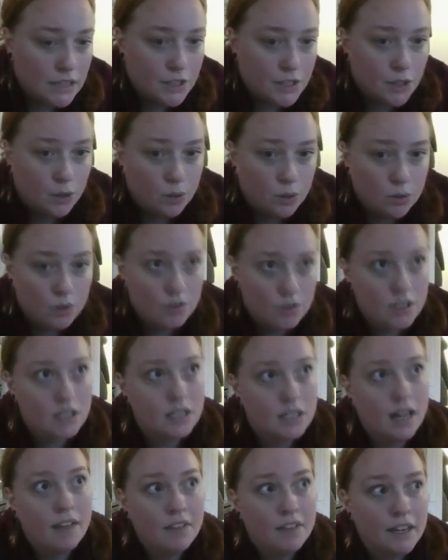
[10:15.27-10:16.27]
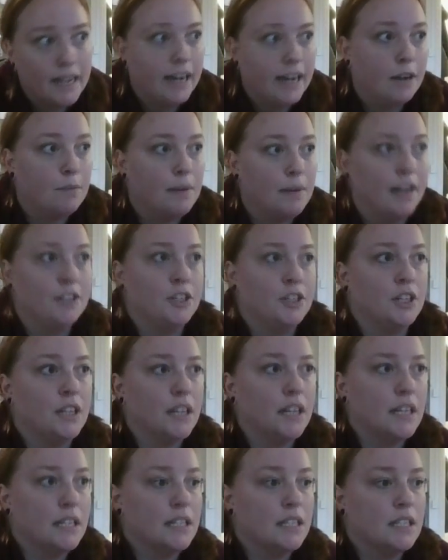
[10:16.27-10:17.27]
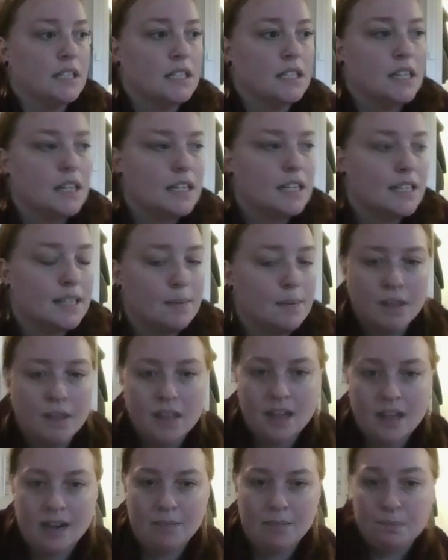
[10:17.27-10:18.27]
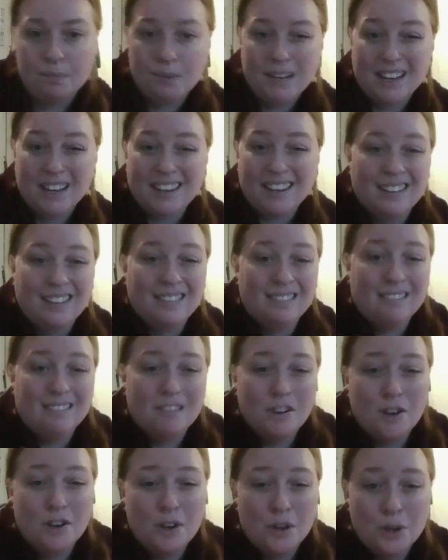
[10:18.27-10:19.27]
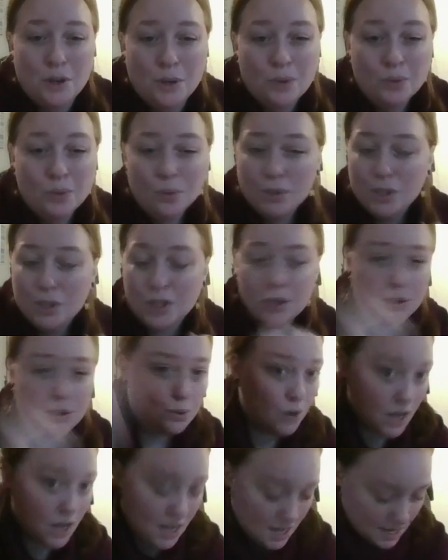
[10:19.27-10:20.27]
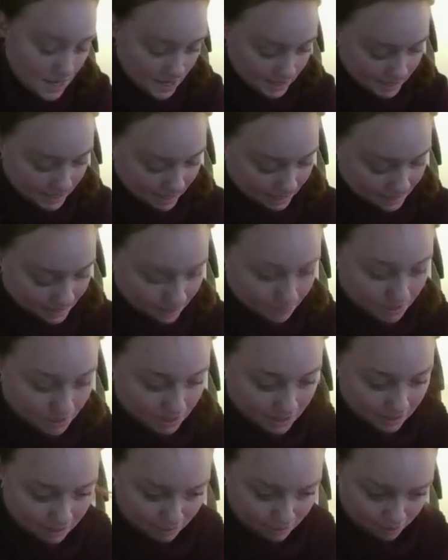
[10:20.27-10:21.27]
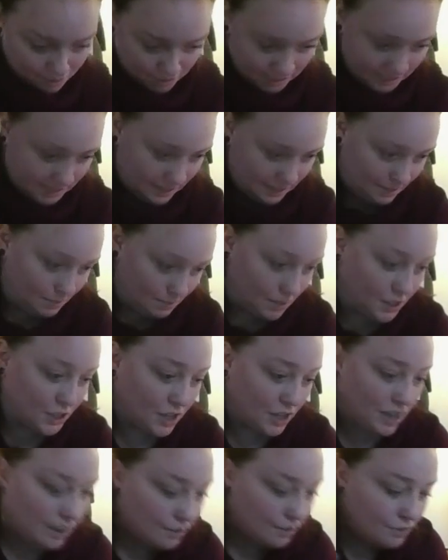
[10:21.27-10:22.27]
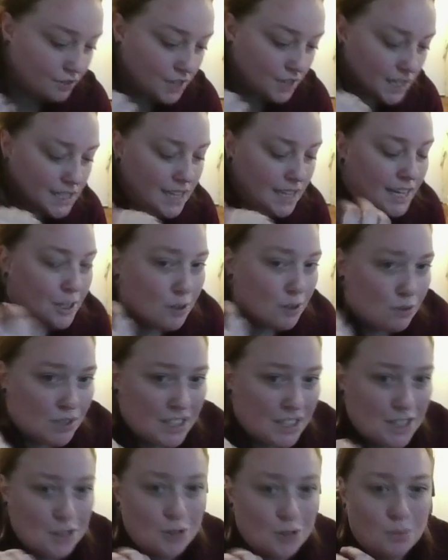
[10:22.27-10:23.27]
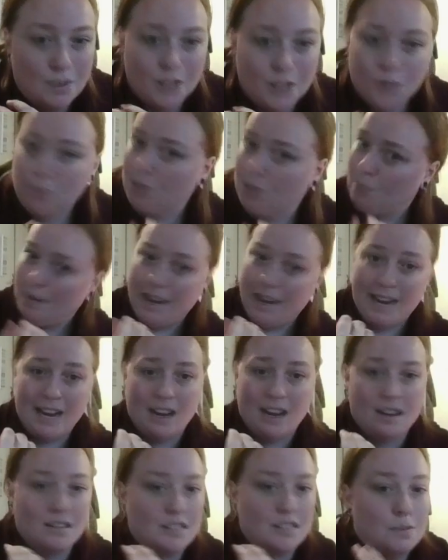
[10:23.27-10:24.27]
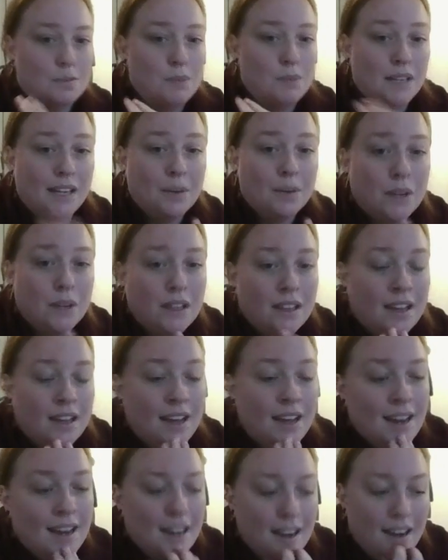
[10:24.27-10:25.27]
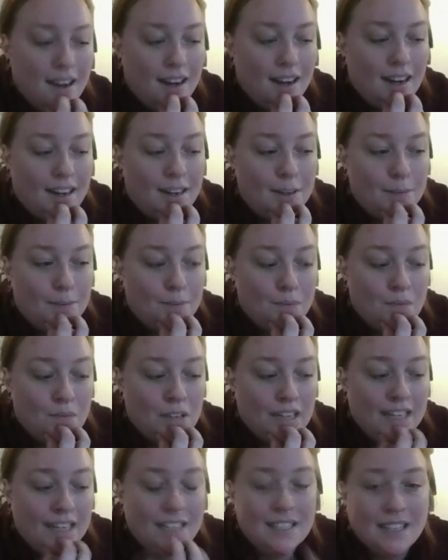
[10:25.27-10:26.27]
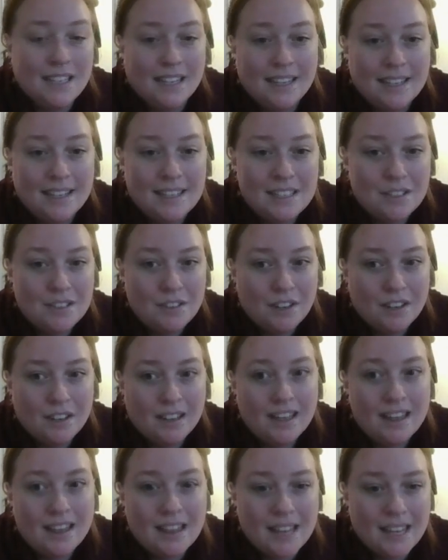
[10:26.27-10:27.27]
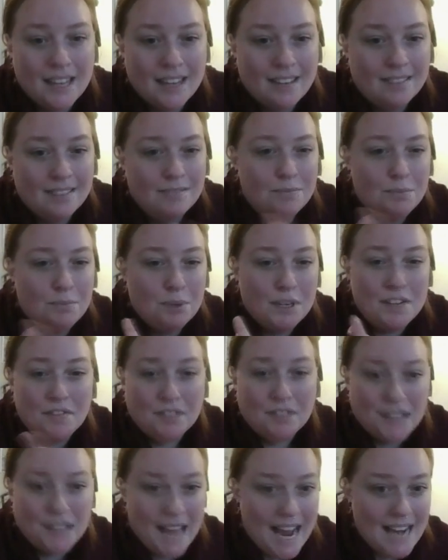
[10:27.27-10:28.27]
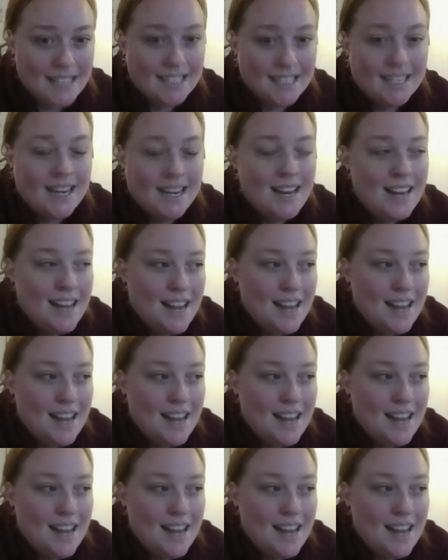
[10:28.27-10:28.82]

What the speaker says: So Slavic hair magic is something that I'm getting new to, not something that I've really done much of because I don't really do much with my hair to begin with. Like I said, it's fairly thin, pretty flat.